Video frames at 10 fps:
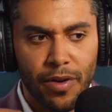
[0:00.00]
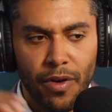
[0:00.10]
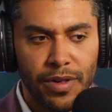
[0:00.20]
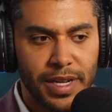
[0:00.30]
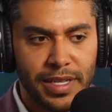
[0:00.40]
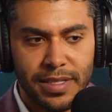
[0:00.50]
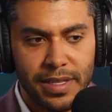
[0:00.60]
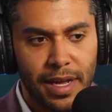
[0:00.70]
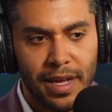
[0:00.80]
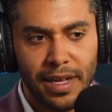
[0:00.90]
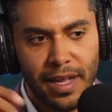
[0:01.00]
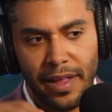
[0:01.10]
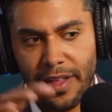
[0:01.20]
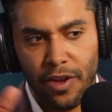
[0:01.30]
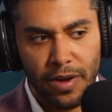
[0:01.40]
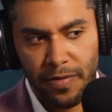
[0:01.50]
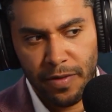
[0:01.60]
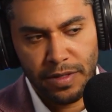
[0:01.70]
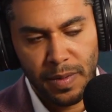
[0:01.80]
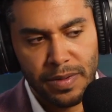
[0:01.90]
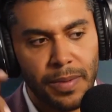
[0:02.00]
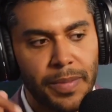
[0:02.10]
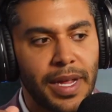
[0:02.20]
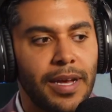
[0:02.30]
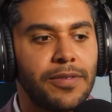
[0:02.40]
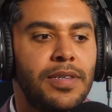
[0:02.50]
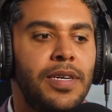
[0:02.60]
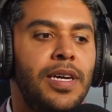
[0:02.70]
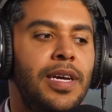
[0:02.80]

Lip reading: Your Holiness. I think you're confusing me with somebody else.